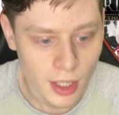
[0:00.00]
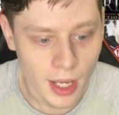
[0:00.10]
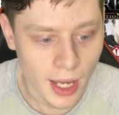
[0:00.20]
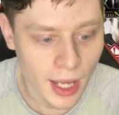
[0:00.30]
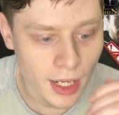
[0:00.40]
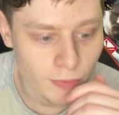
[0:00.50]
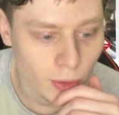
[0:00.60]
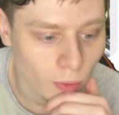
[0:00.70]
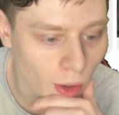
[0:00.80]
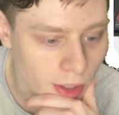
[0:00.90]
And if
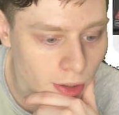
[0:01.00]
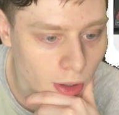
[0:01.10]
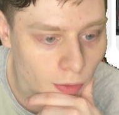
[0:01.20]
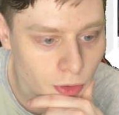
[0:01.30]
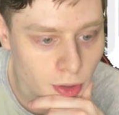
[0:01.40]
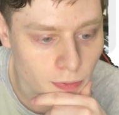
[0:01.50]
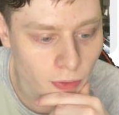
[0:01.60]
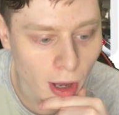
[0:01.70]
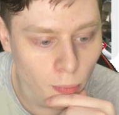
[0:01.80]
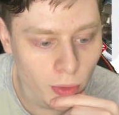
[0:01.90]
you're lucky enough, you can
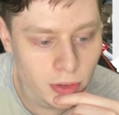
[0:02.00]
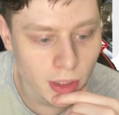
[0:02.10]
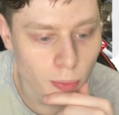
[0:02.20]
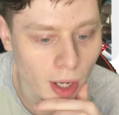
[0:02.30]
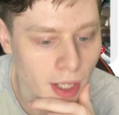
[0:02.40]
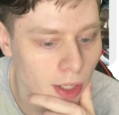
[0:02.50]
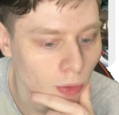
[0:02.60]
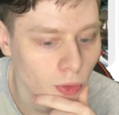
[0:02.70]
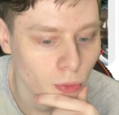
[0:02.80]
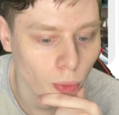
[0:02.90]
find one. See right here,
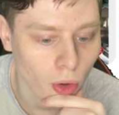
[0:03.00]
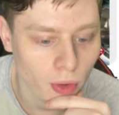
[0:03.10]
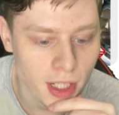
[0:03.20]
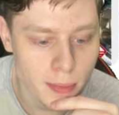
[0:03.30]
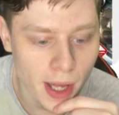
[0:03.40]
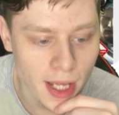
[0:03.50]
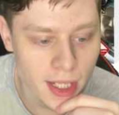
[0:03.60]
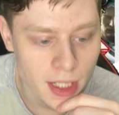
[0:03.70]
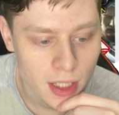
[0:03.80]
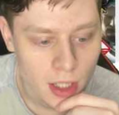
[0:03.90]
there's one on
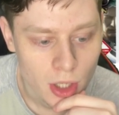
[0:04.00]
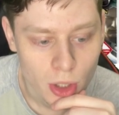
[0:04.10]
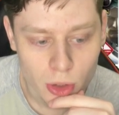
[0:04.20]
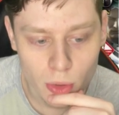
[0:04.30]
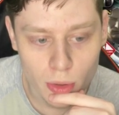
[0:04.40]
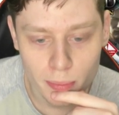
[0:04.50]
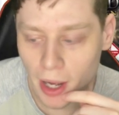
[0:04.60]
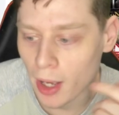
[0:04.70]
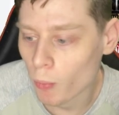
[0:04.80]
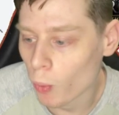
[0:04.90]
eBay. You can
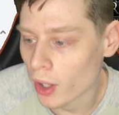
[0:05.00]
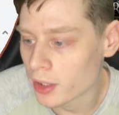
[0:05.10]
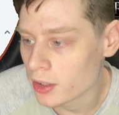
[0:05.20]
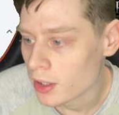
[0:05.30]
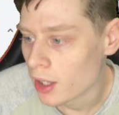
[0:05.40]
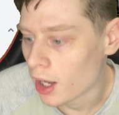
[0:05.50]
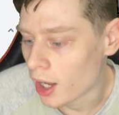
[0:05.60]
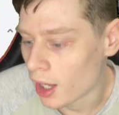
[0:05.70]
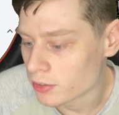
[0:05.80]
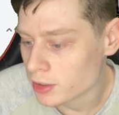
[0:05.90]
buy one.
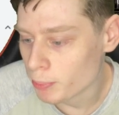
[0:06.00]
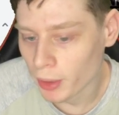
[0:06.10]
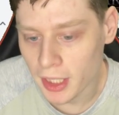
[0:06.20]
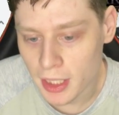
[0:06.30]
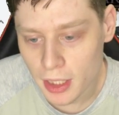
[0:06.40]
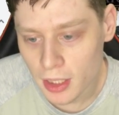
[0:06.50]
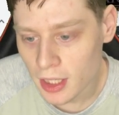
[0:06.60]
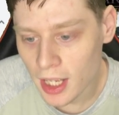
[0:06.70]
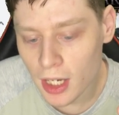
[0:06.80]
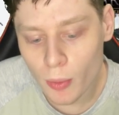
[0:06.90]
Simply
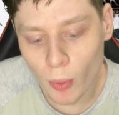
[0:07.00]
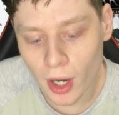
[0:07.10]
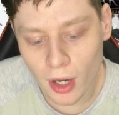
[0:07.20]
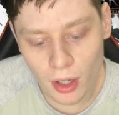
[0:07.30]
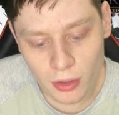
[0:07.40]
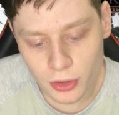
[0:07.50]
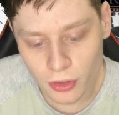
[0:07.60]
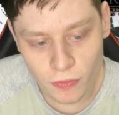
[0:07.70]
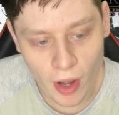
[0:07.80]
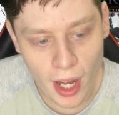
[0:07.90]
anywhere,
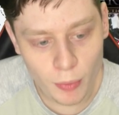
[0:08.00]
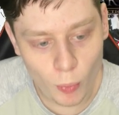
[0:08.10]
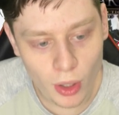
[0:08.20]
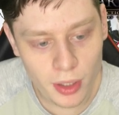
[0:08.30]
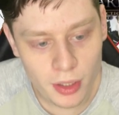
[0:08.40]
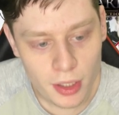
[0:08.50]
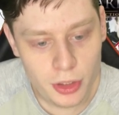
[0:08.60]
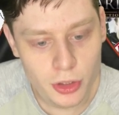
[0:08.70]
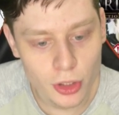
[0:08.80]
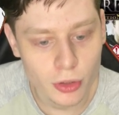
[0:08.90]
just find one.
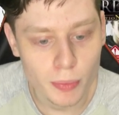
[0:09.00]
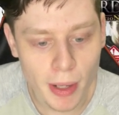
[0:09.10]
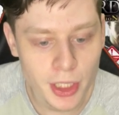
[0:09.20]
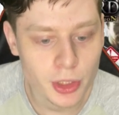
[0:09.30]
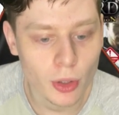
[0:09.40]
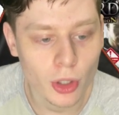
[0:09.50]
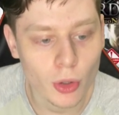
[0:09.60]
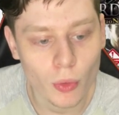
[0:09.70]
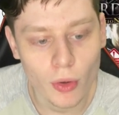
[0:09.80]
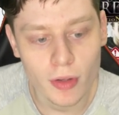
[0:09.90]
Just make sure you're
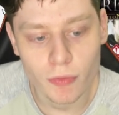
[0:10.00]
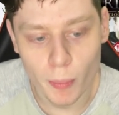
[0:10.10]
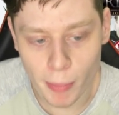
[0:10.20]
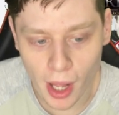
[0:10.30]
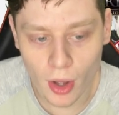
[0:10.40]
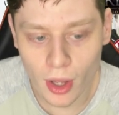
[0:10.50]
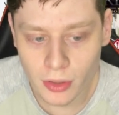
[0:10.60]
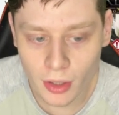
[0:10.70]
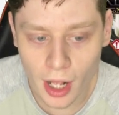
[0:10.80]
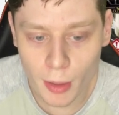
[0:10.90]
looking for
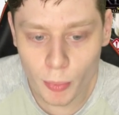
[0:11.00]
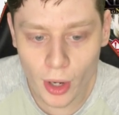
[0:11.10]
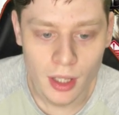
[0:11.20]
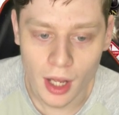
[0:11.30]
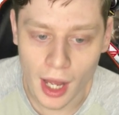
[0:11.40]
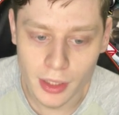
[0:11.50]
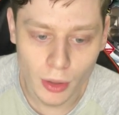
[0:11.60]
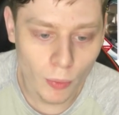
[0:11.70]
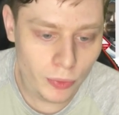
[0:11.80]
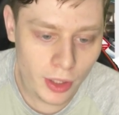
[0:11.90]
Biohazard Outbreak. You
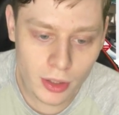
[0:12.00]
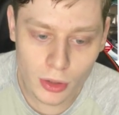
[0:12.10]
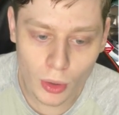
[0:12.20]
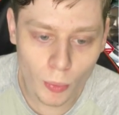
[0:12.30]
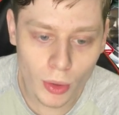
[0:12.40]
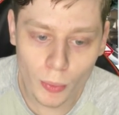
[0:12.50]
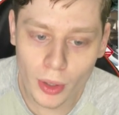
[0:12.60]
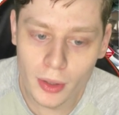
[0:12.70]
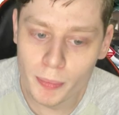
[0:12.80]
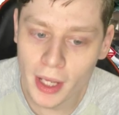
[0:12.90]
don't want to
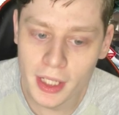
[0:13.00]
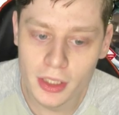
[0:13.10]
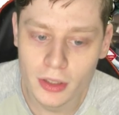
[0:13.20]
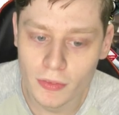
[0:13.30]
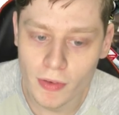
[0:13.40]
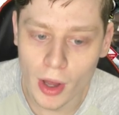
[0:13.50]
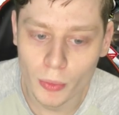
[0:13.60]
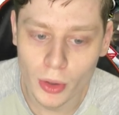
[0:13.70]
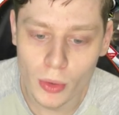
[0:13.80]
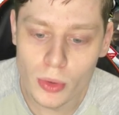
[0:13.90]
really pay attention to file
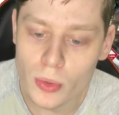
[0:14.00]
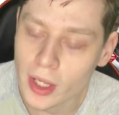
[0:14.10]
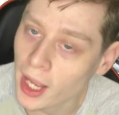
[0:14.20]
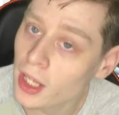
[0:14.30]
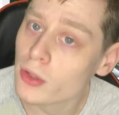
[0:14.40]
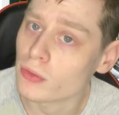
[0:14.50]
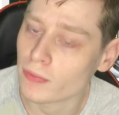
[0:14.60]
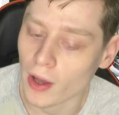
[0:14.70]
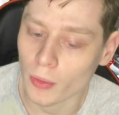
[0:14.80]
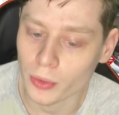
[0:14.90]
2. You can use
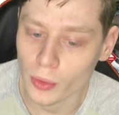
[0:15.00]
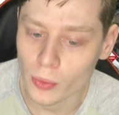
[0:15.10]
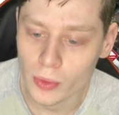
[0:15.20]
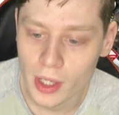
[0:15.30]
file 2